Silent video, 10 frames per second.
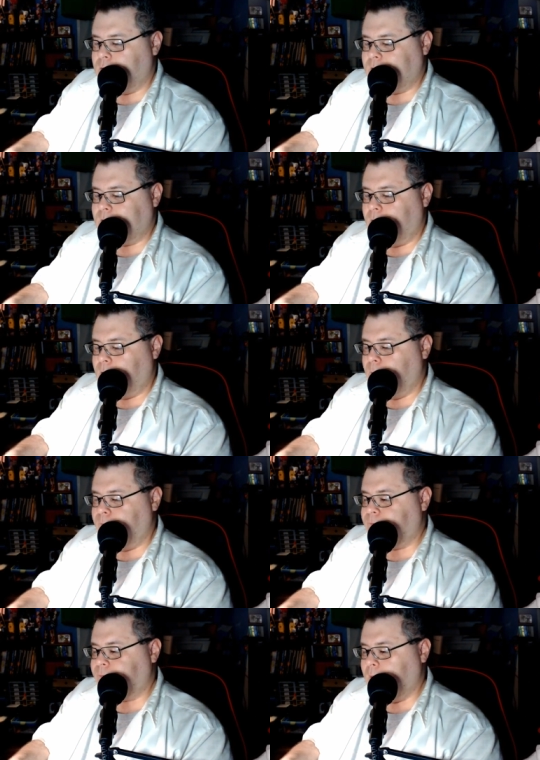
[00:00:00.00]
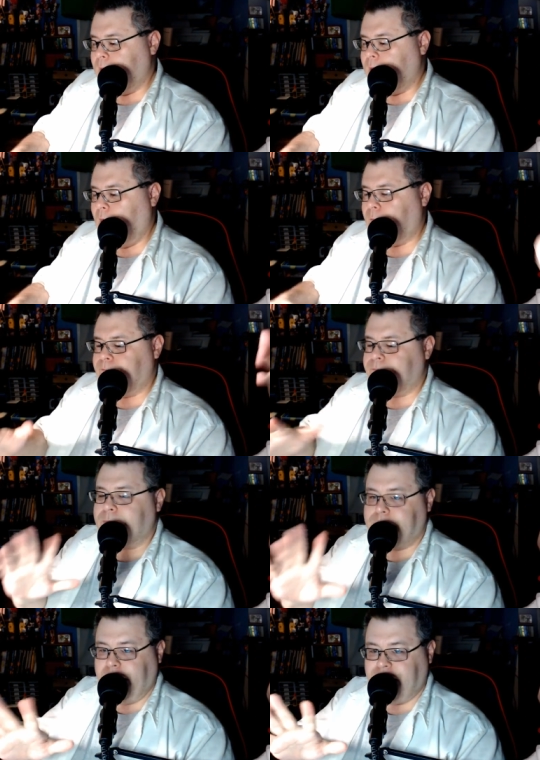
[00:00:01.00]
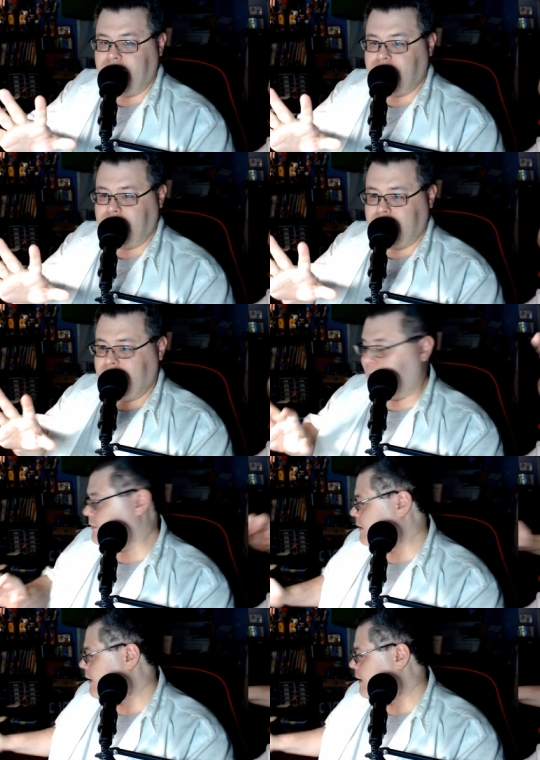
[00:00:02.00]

So, oh, before I do anything else,